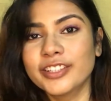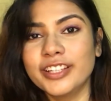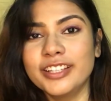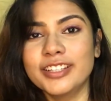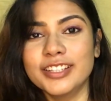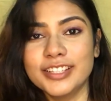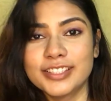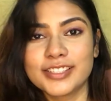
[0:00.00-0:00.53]

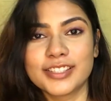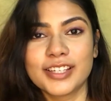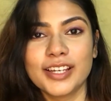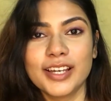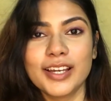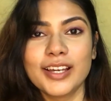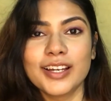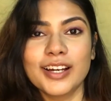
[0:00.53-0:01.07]
in this
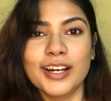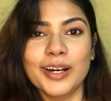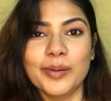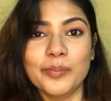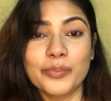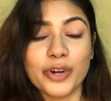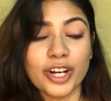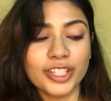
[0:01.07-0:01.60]

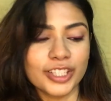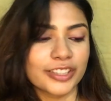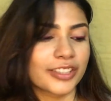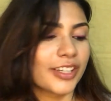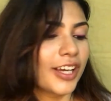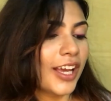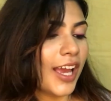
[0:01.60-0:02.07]
product.